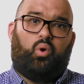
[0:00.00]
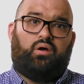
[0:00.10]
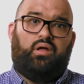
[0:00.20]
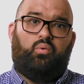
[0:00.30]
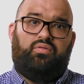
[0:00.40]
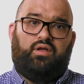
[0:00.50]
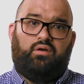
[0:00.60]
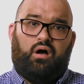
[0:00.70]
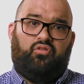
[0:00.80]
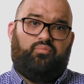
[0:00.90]
working with a
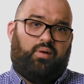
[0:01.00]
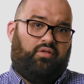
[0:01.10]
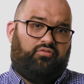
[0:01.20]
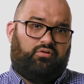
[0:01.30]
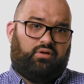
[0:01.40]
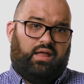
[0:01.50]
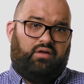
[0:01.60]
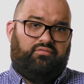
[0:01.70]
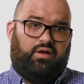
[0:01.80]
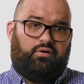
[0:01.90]
non-sponsored
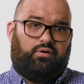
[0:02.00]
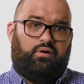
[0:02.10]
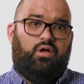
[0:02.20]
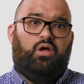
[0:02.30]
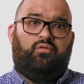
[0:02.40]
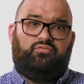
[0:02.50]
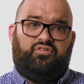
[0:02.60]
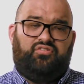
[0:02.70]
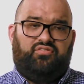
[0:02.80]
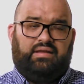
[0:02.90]
cloud vendor
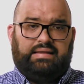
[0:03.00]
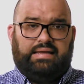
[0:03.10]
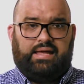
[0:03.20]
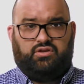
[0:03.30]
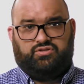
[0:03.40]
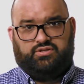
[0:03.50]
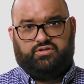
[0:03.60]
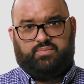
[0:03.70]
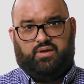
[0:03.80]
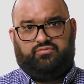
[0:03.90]
versus a lead
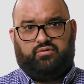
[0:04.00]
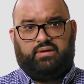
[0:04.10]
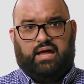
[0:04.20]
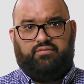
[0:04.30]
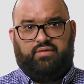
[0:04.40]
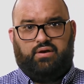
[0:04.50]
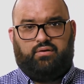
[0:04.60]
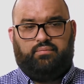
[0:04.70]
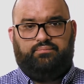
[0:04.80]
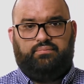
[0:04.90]
agency-sponsored cloud
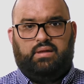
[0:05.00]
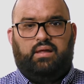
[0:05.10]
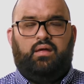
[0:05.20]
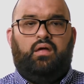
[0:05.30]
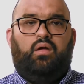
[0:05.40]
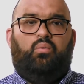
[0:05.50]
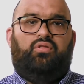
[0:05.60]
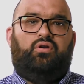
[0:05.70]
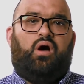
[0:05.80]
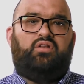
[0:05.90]
vendor.
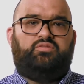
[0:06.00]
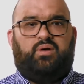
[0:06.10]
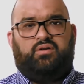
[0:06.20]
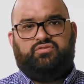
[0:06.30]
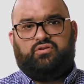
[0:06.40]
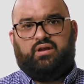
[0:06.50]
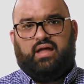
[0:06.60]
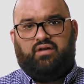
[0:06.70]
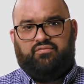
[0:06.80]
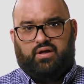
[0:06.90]
With a non-sponsored
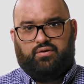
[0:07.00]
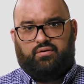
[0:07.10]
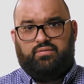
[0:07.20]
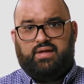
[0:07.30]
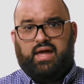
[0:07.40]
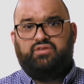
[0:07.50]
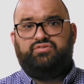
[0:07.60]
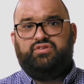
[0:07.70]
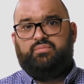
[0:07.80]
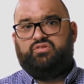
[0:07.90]
cloud vendor, the
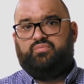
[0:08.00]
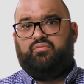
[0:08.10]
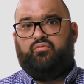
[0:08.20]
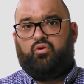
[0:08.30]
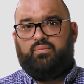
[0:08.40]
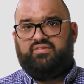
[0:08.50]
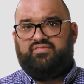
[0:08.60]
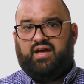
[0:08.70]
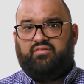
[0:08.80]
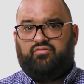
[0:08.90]
agency must perform the
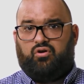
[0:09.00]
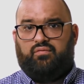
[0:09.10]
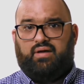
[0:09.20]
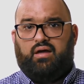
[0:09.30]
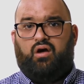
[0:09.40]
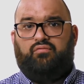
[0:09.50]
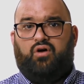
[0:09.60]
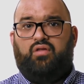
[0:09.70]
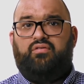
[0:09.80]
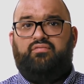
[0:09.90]
site survey of
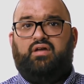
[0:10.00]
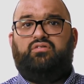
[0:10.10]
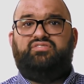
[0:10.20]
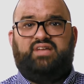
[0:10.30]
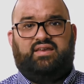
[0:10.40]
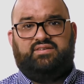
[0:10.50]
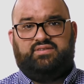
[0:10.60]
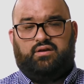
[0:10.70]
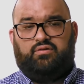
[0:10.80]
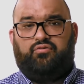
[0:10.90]
all the vendor's data
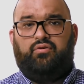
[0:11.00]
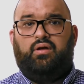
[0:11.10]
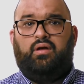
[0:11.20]
centers,